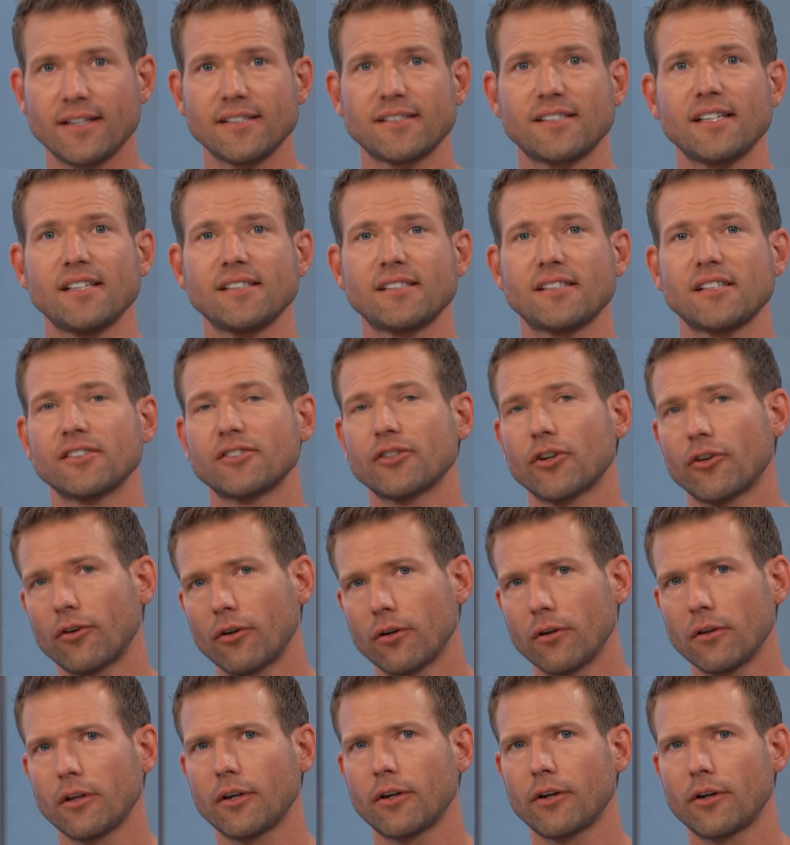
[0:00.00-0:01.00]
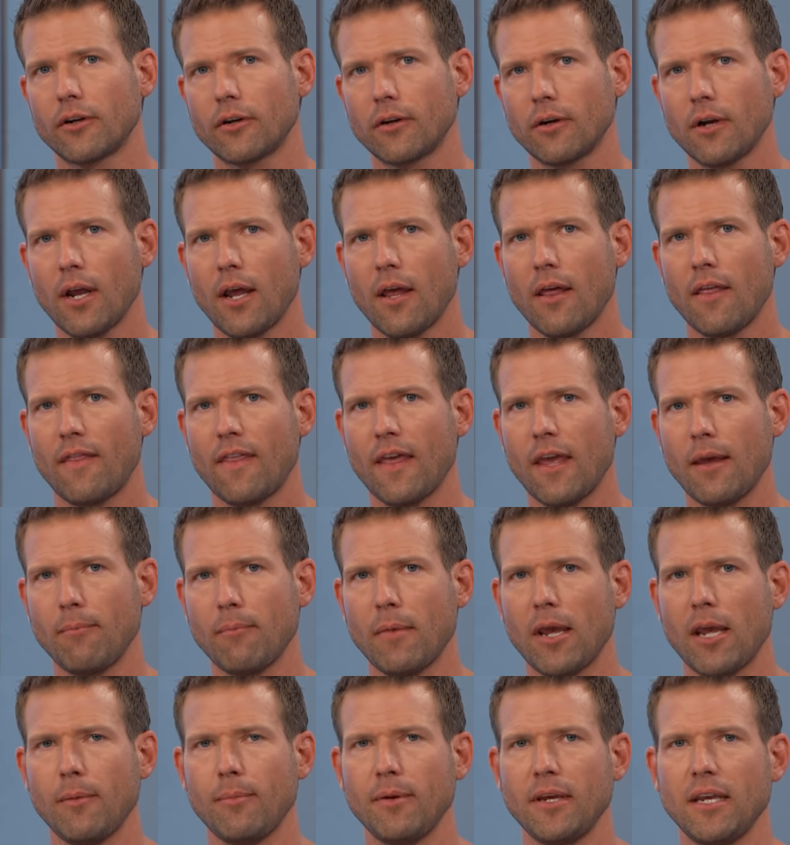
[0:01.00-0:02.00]
diseases earlier, they
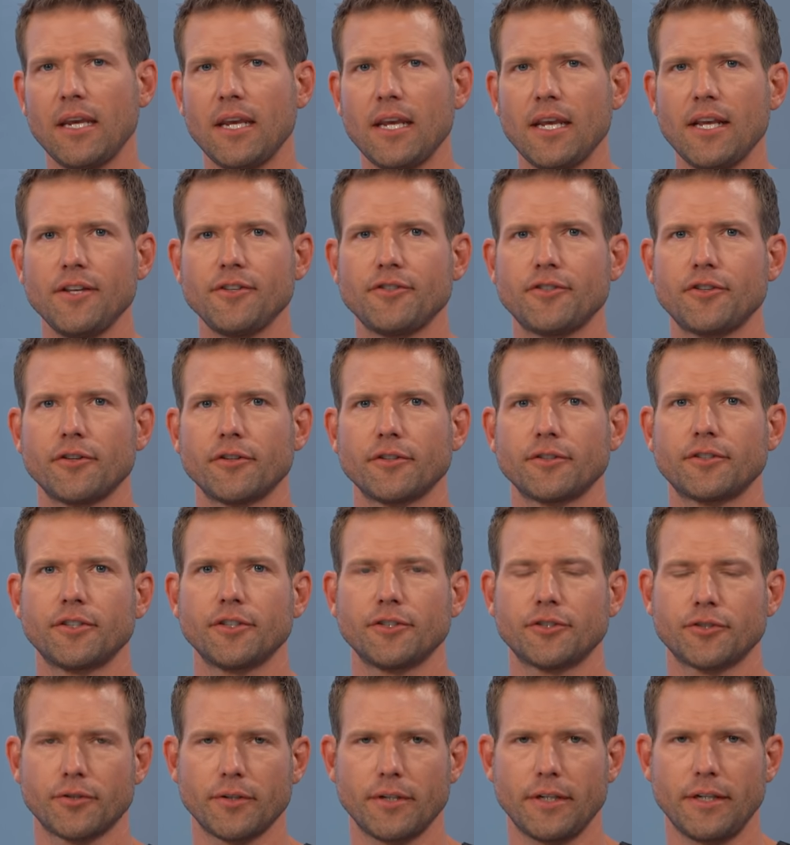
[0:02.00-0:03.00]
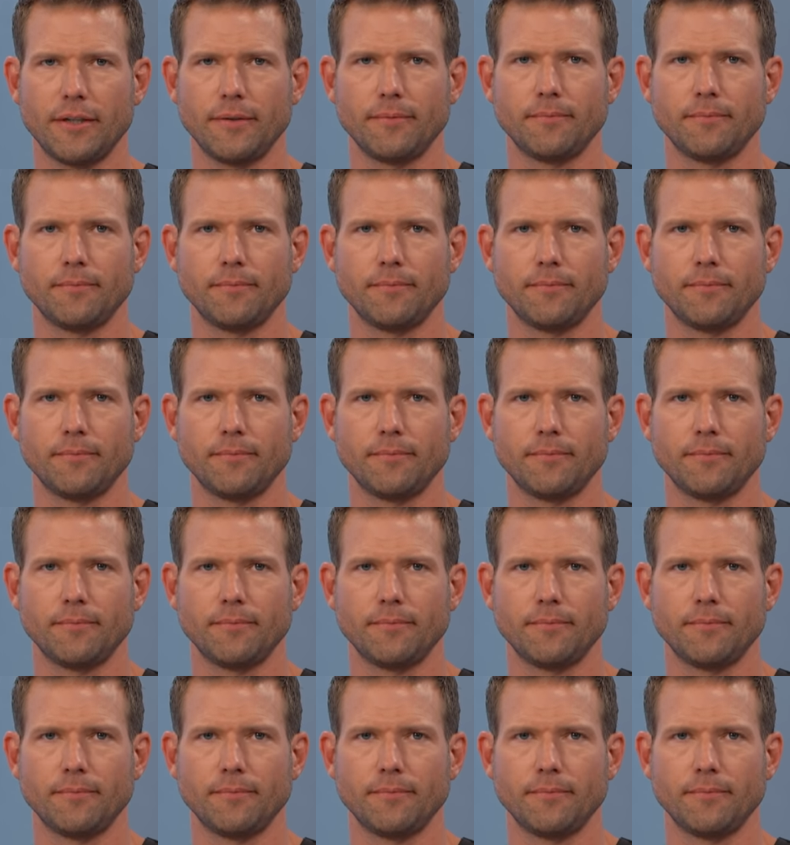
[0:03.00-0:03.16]
may be easier to treat.